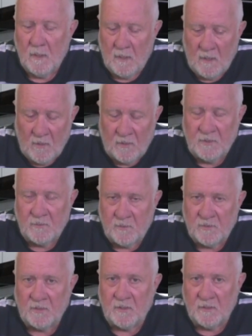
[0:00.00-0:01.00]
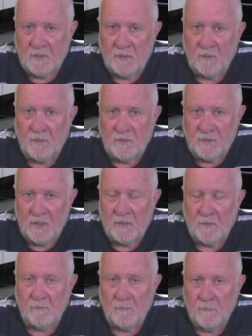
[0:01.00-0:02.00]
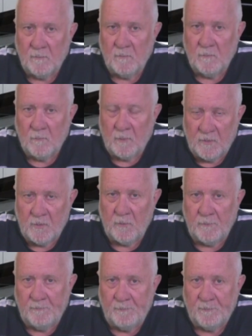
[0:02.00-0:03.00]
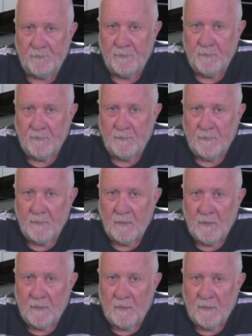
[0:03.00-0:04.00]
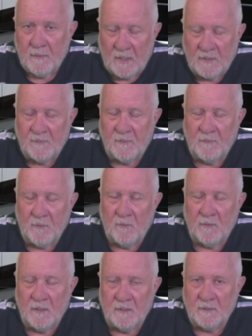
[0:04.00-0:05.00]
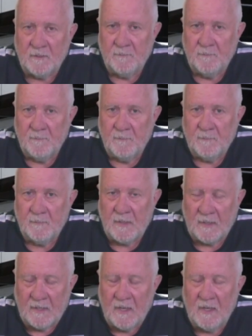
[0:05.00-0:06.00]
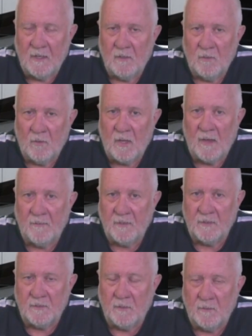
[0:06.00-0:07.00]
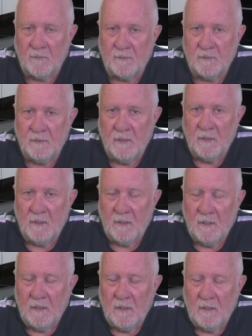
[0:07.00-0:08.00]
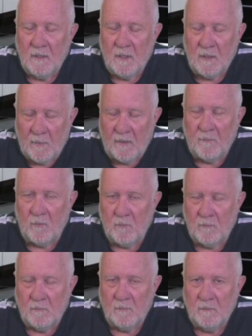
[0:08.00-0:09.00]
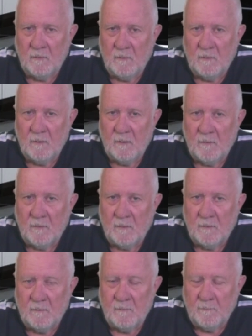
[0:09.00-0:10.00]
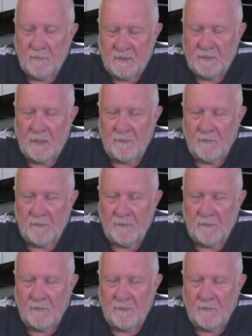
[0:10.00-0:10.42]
And I just wish to continue to share them with you. Thanks for viewing this. Take care, look after yourselves. And above all, be safe.